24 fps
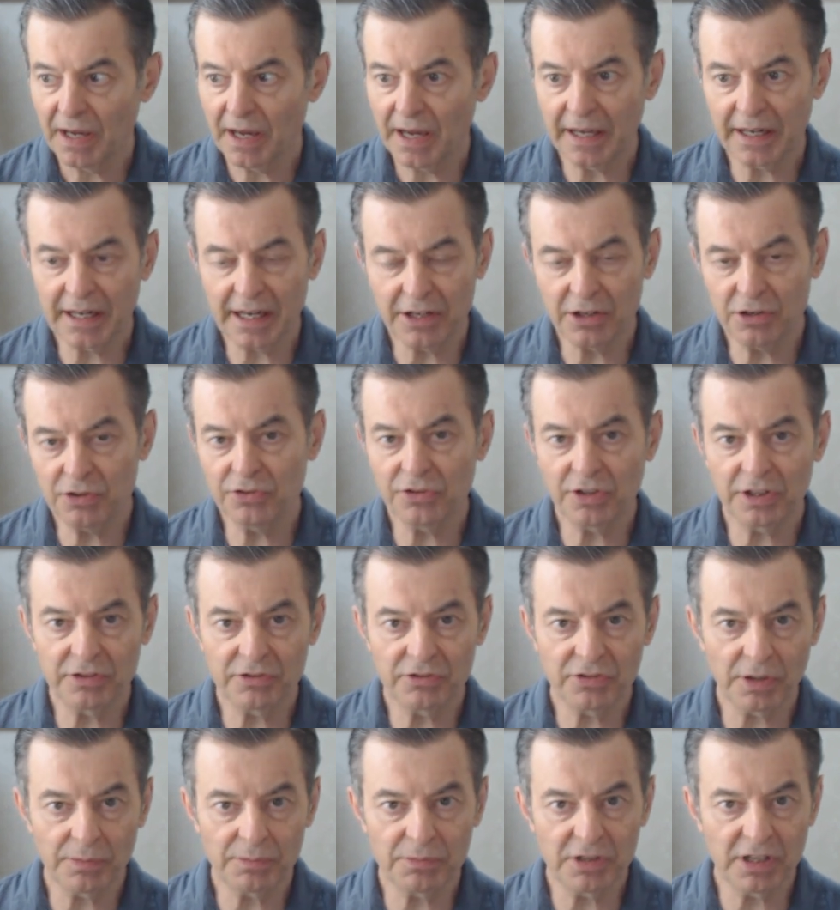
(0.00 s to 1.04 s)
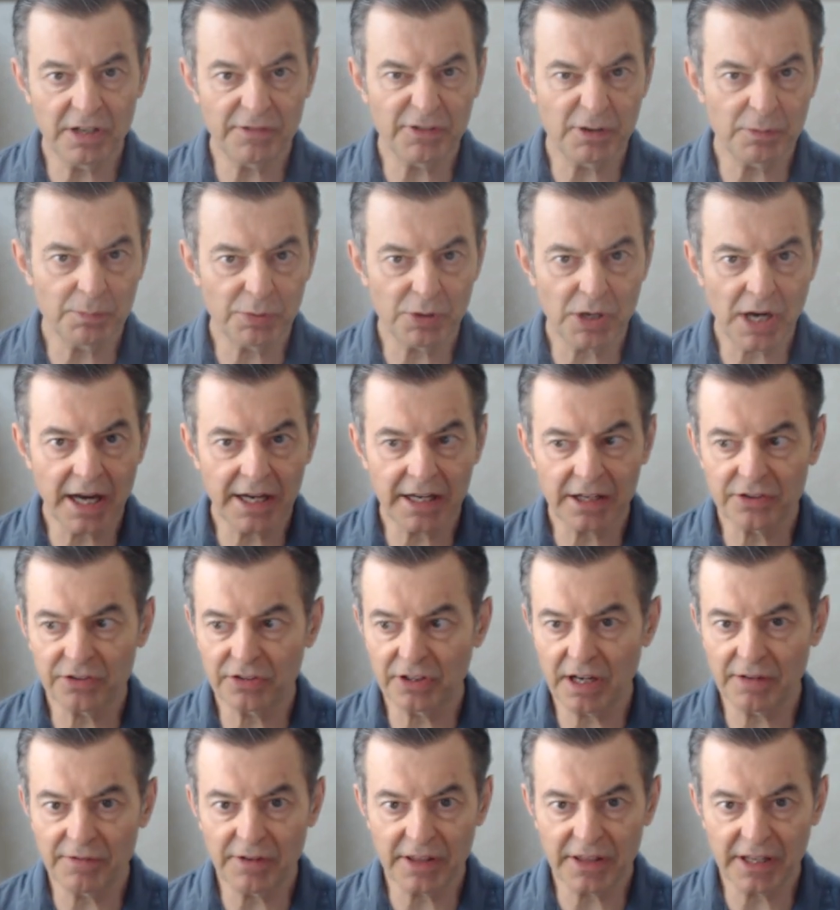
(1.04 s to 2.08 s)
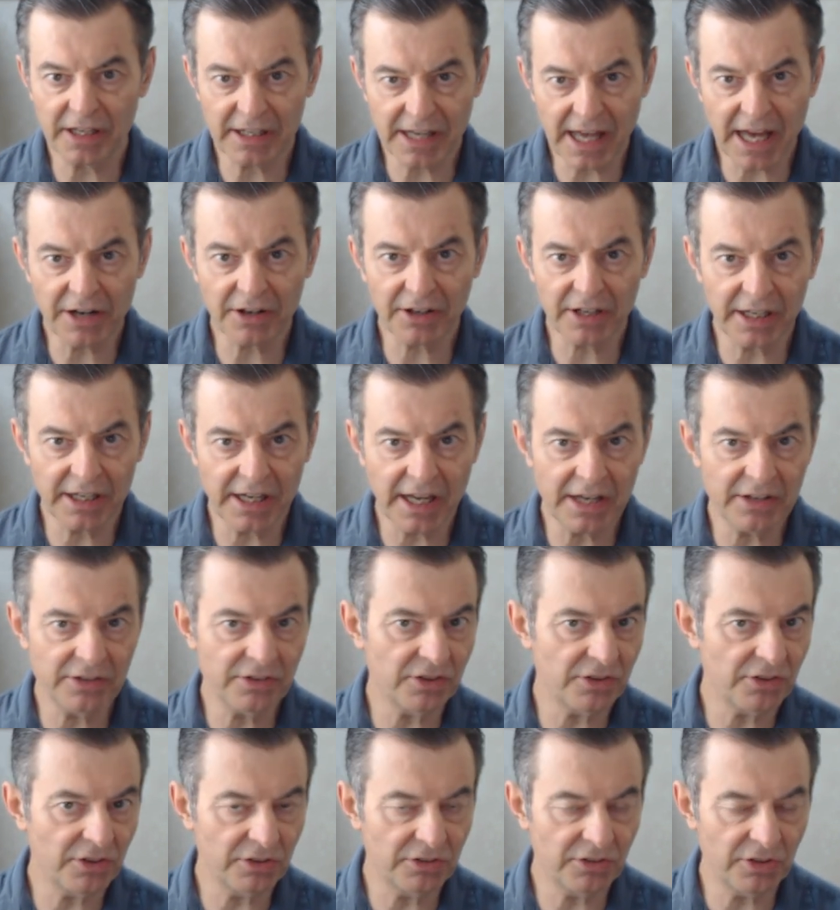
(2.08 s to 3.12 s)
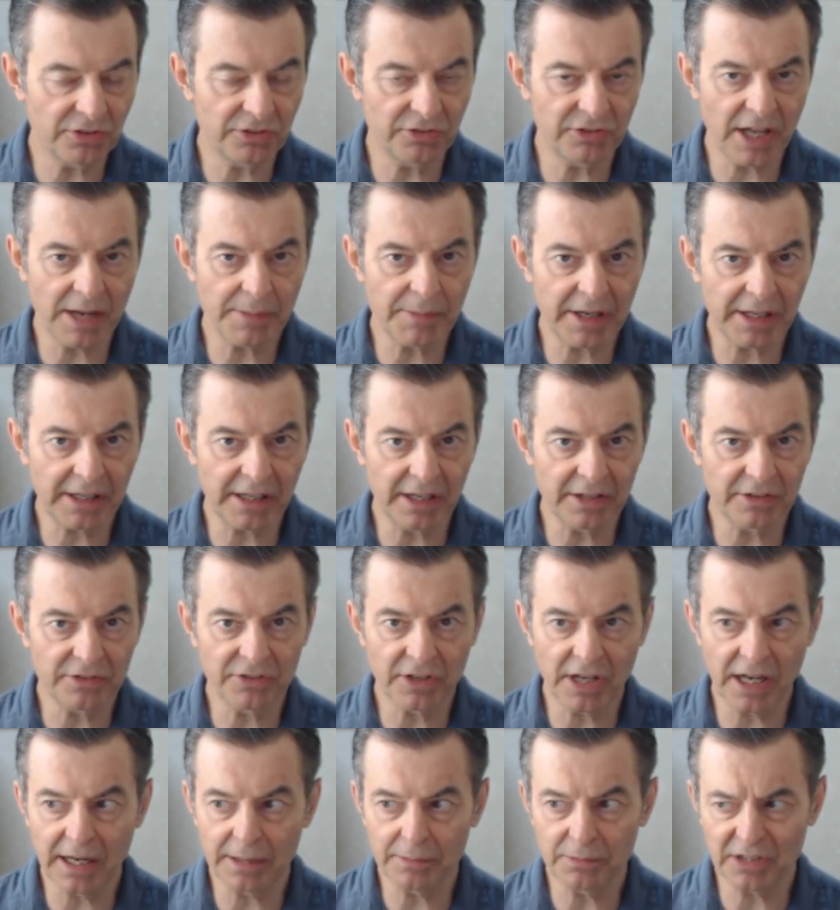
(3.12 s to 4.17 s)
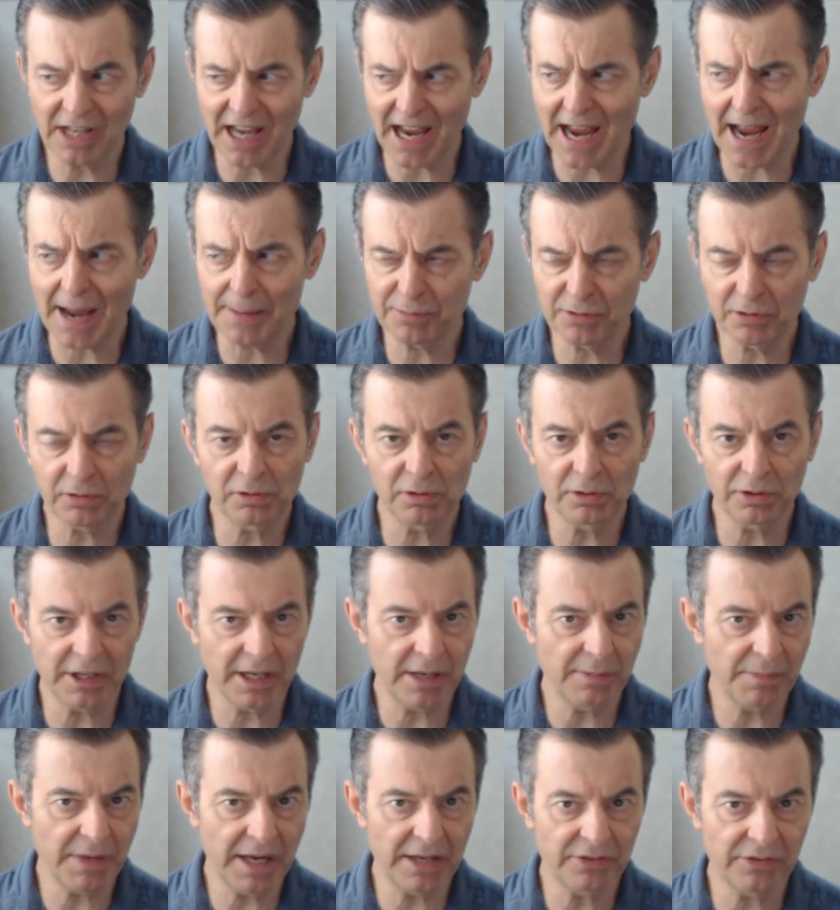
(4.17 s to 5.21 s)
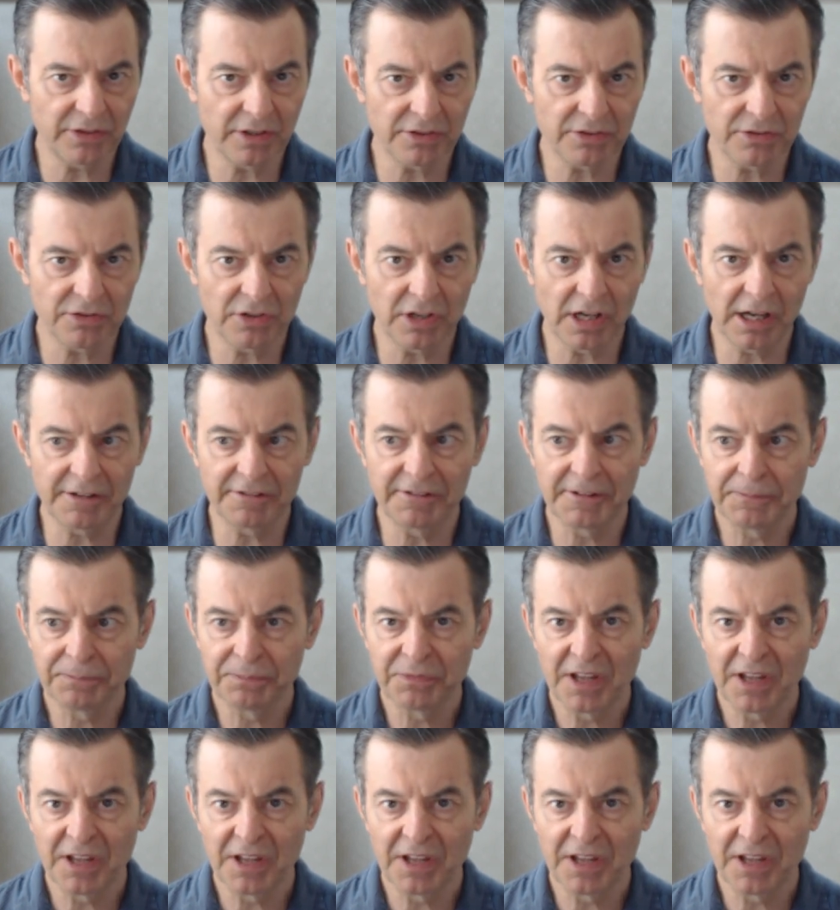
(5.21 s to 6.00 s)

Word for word: and I use it in some different products and everything. Nattokinase is a systemic enzyme, absolutely amazing stuff.